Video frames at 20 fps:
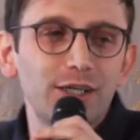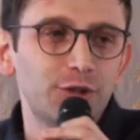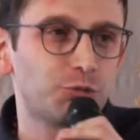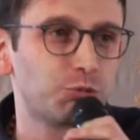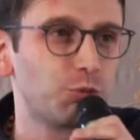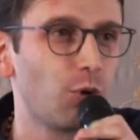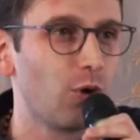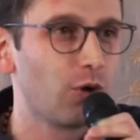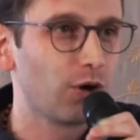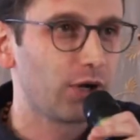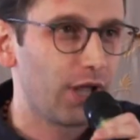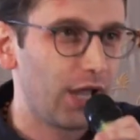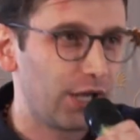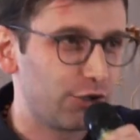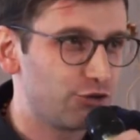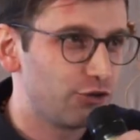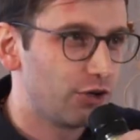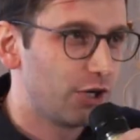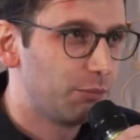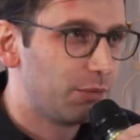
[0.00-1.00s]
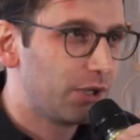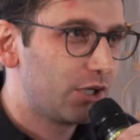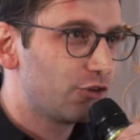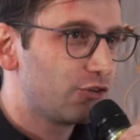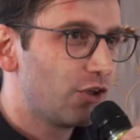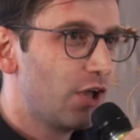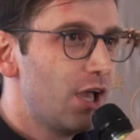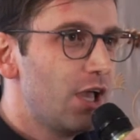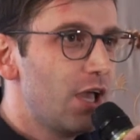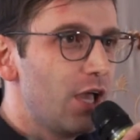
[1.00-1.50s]
is wrong actually, because
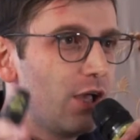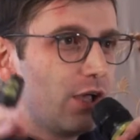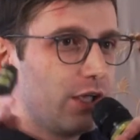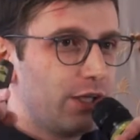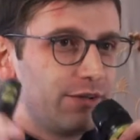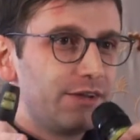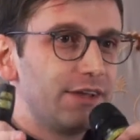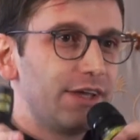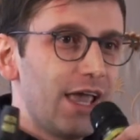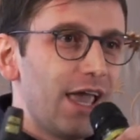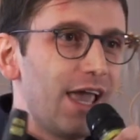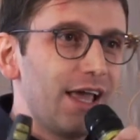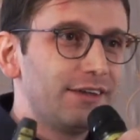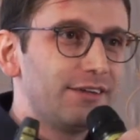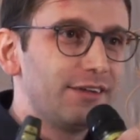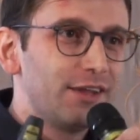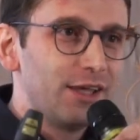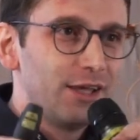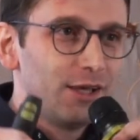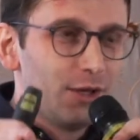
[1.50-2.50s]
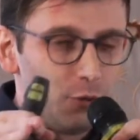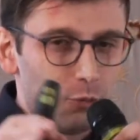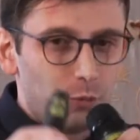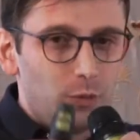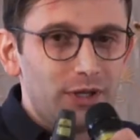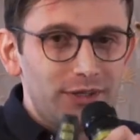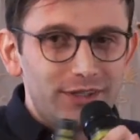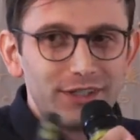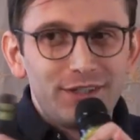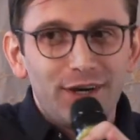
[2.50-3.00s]
in the end,
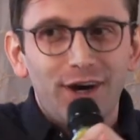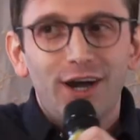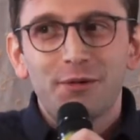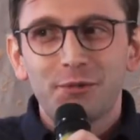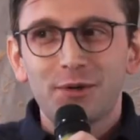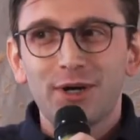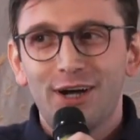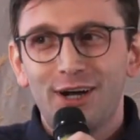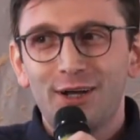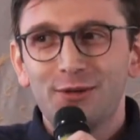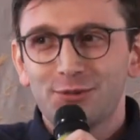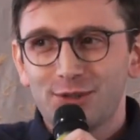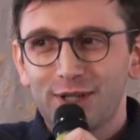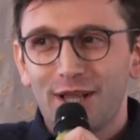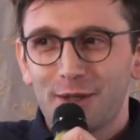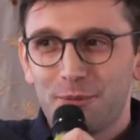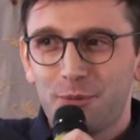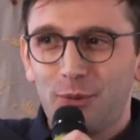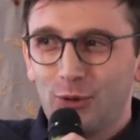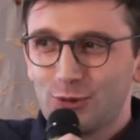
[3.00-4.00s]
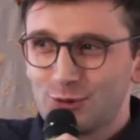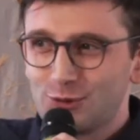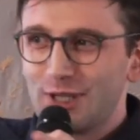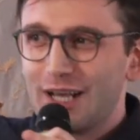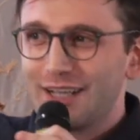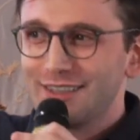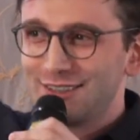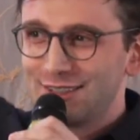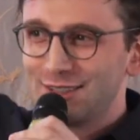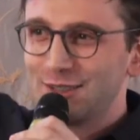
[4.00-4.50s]
when the time comes, like
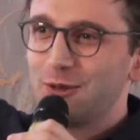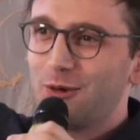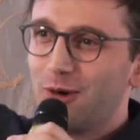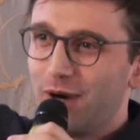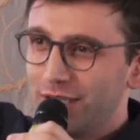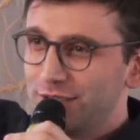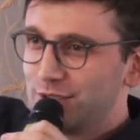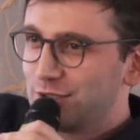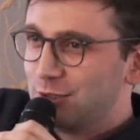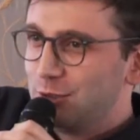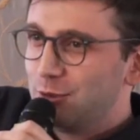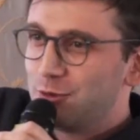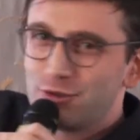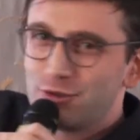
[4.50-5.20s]
post-ICO